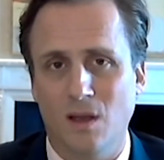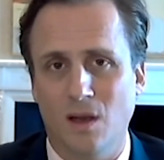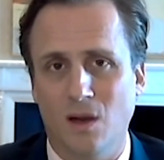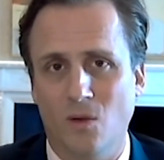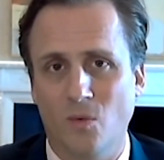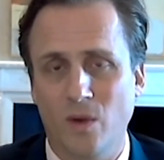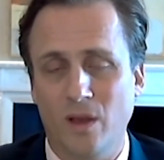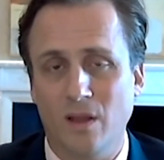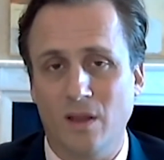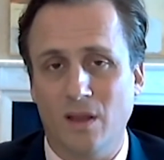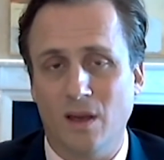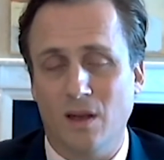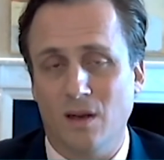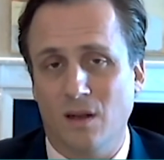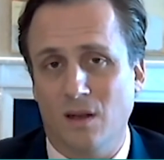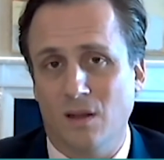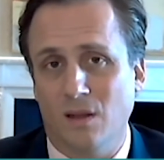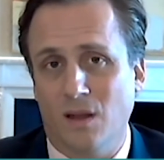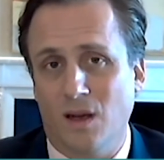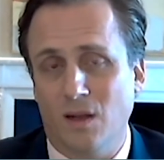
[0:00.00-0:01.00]
We can get
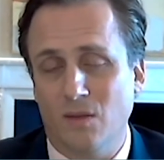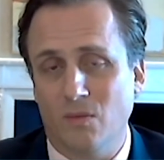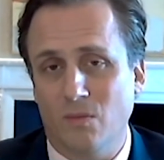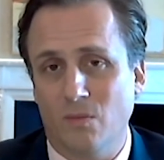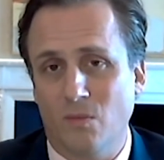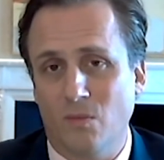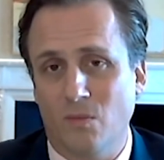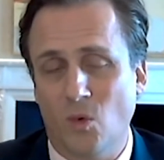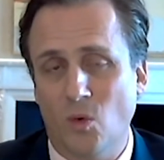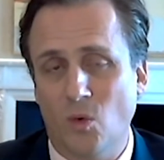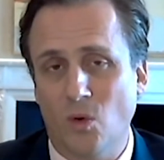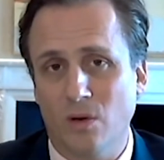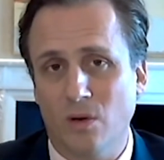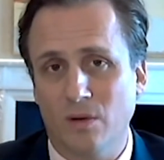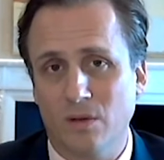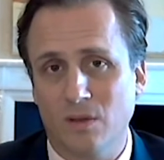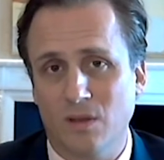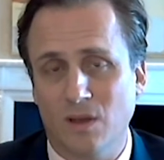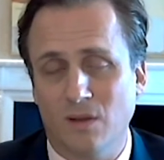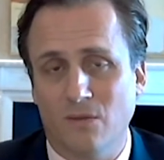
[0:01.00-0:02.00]
a lot
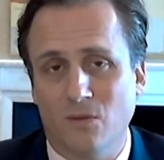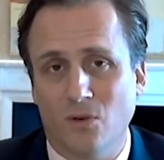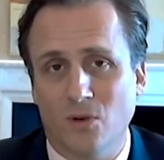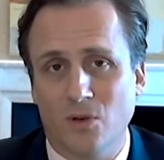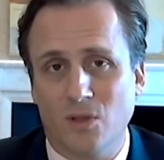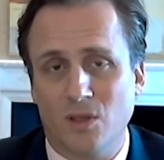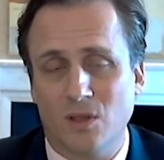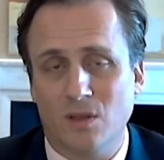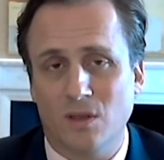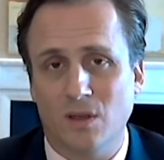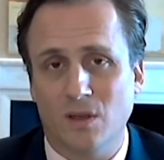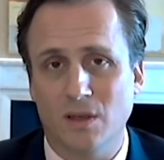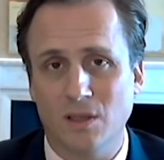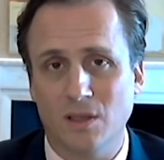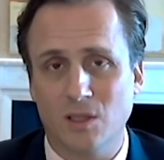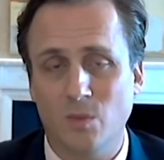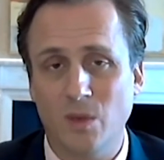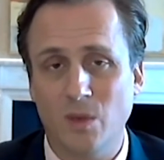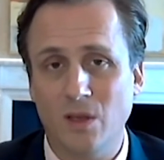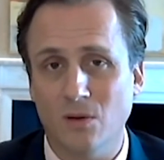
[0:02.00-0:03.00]
more diverse
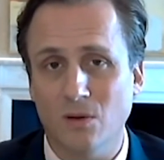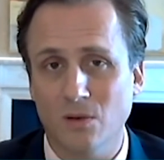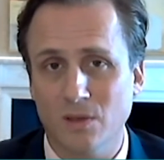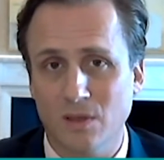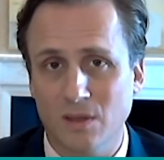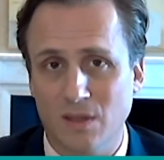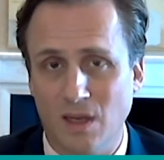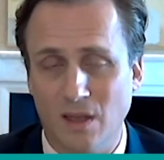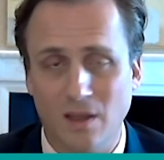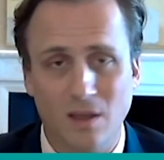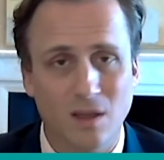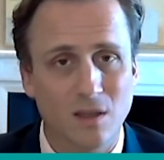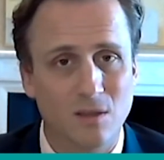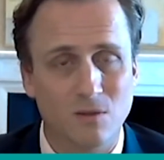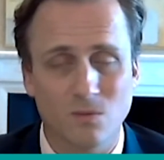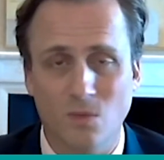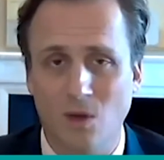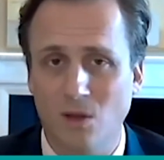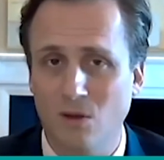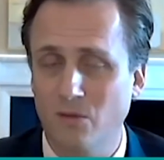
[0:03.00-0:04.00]
speakers and delegates
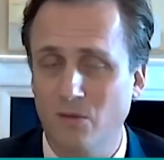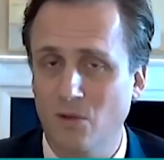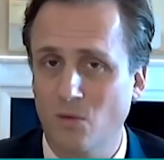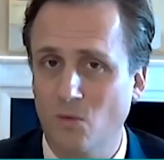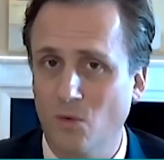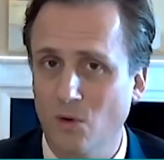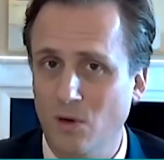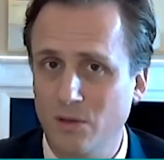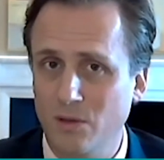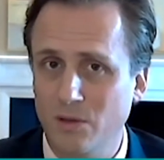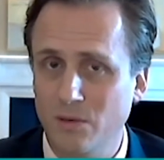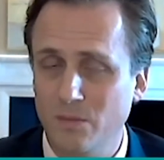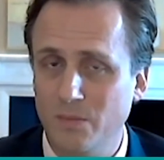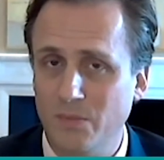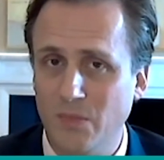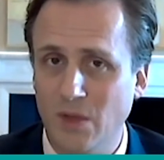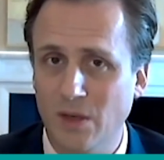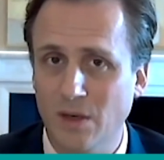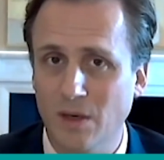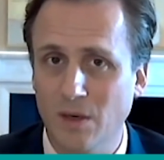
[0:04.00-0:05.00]
from all over the world.
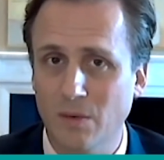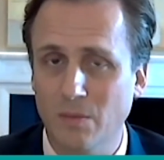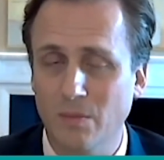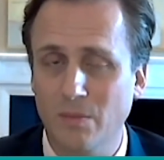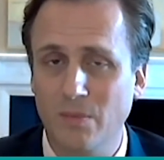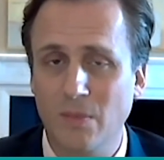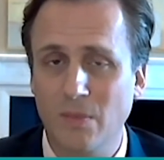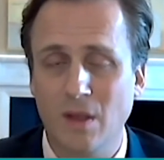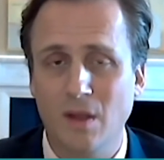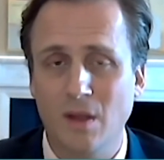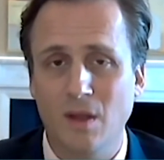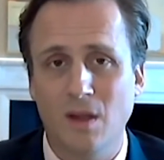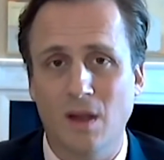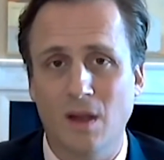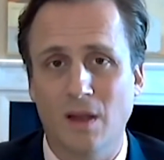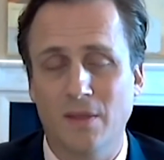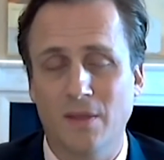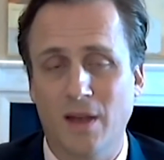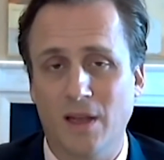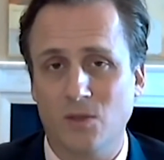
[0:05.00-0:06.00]
And
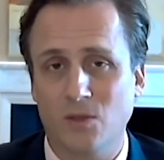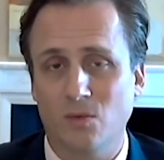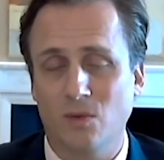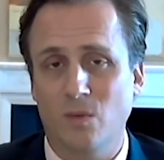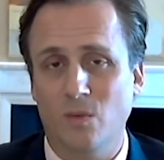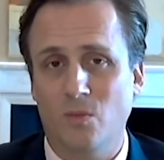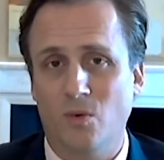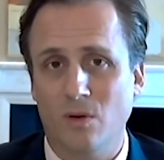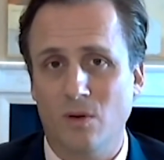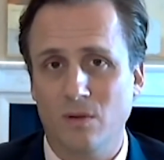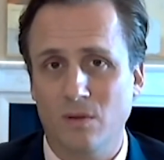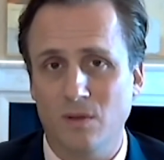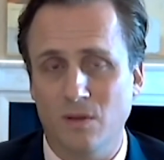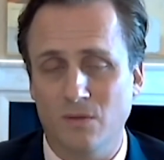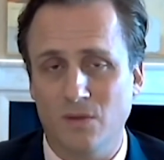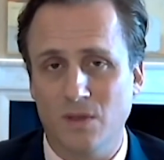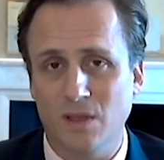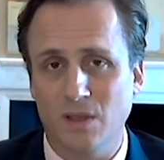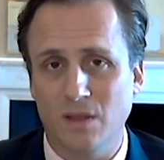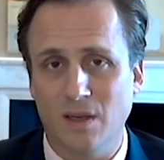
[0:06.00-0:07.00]
that's really important. You've
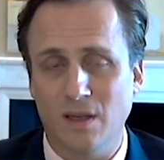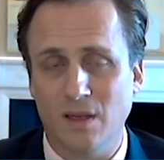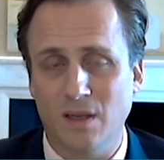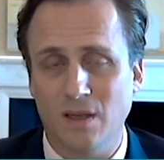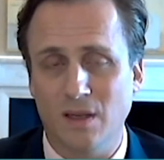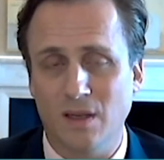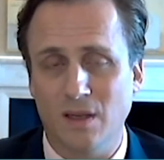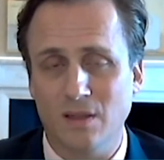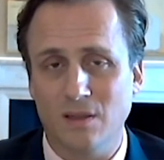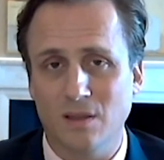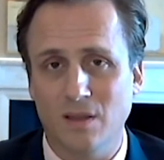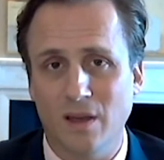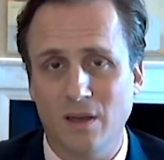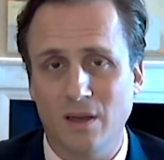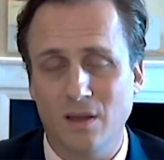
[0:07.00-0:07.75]
seen that today.